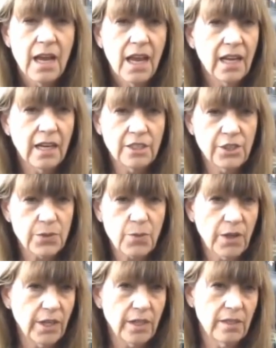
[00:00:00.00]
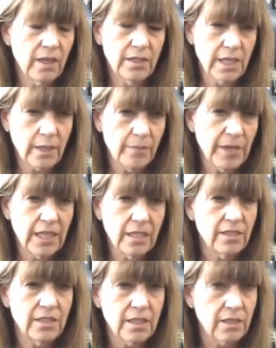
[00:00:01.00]
And I just want to take a minute
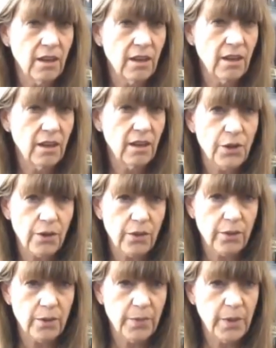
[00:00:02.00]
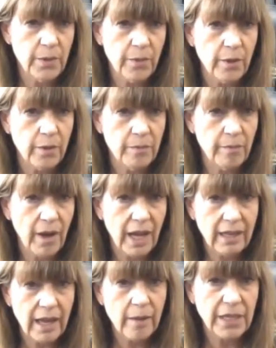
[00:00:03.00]
to acknowledge all the people in my
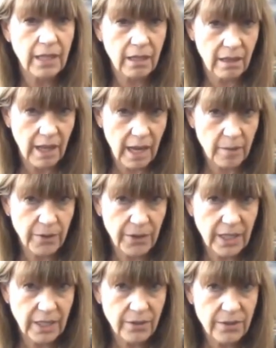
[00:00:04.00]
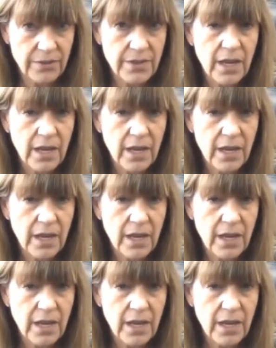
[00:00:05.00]
lab and collaborators,